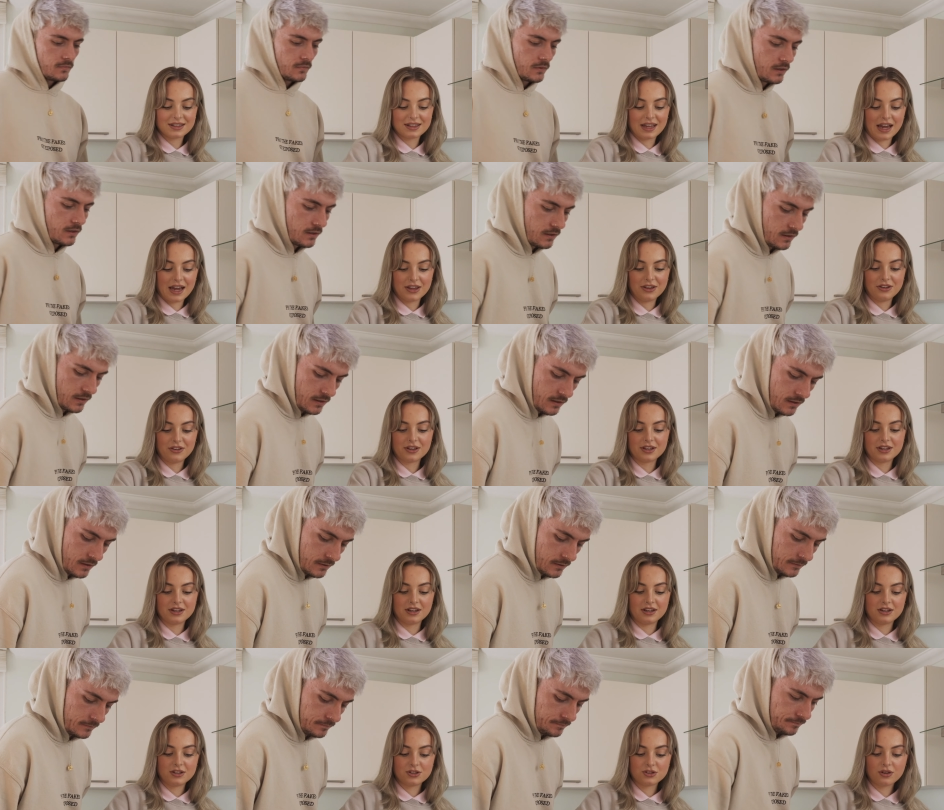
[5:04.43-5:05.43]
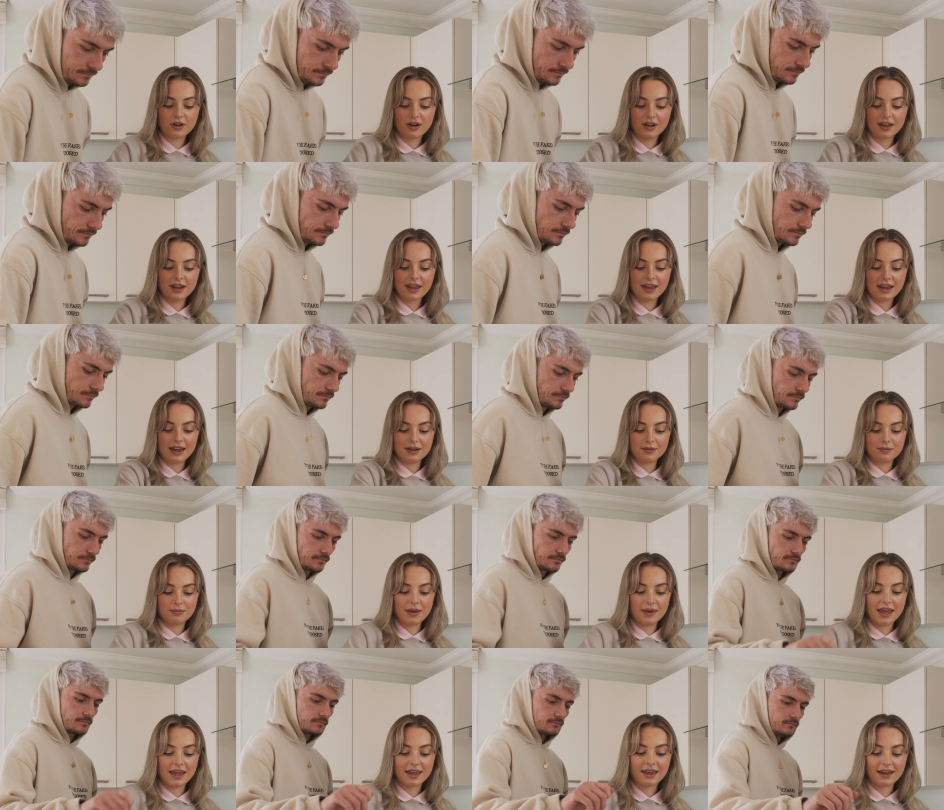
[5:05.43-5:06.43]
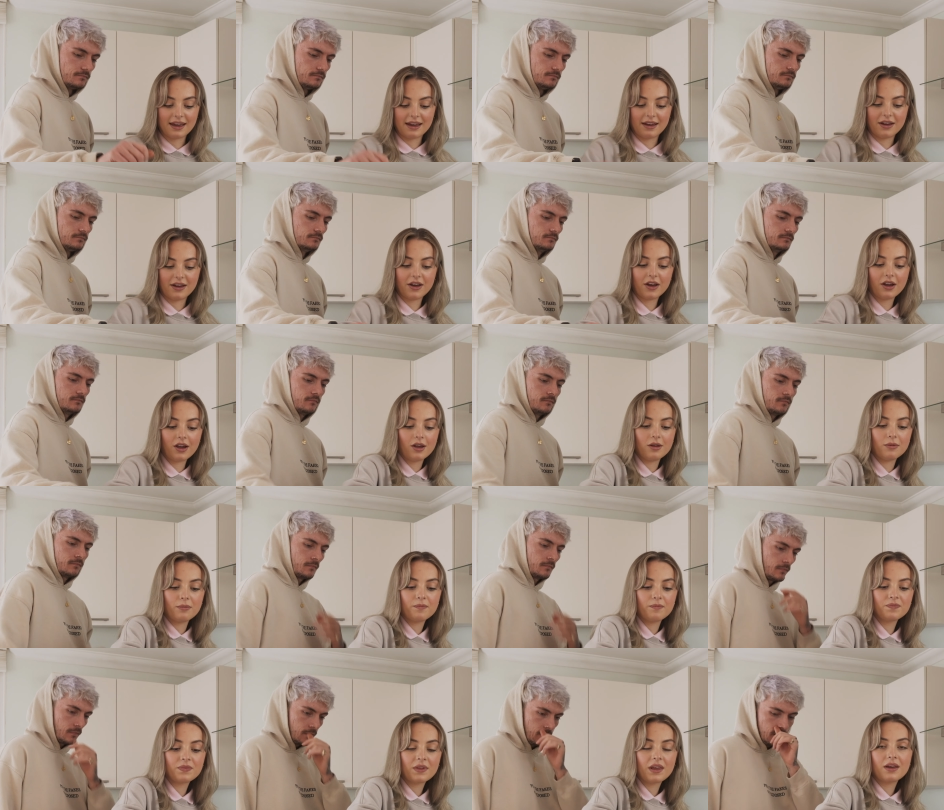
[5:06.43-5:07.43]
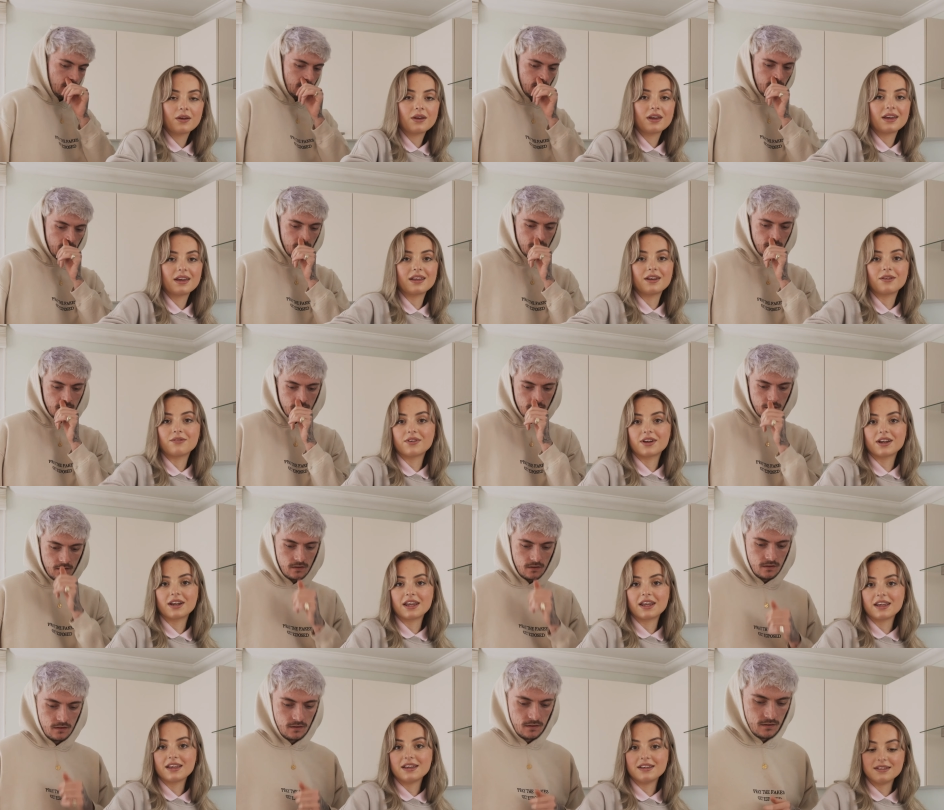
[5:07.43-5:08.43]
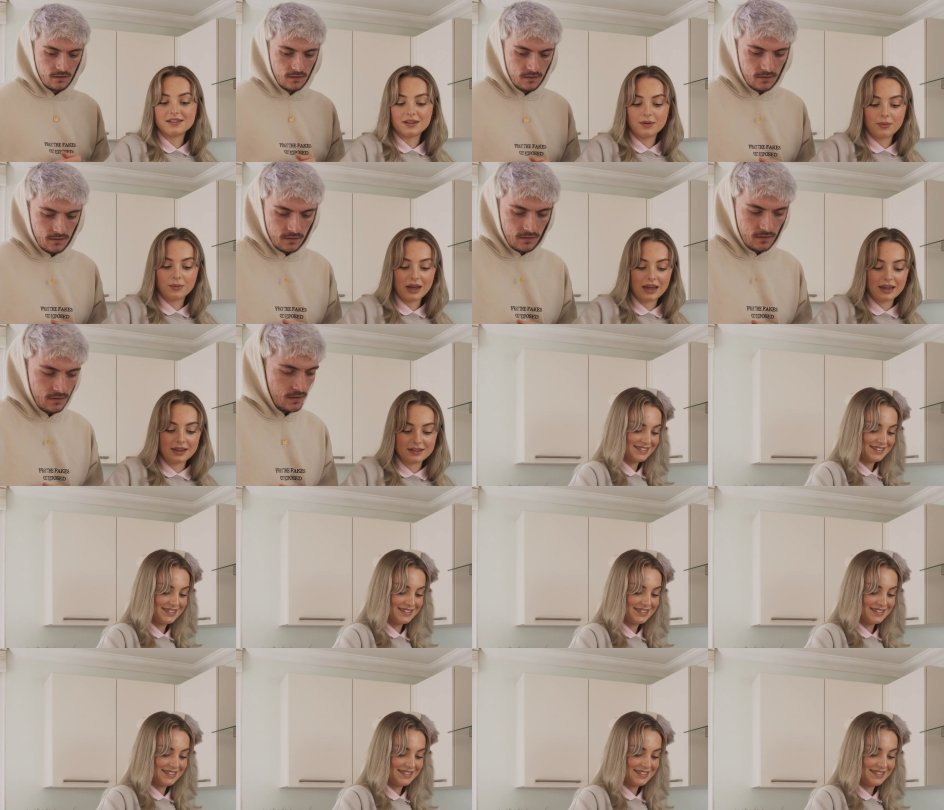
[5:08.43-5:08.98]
Speaker 1: that you can try and make at home in a really easy way.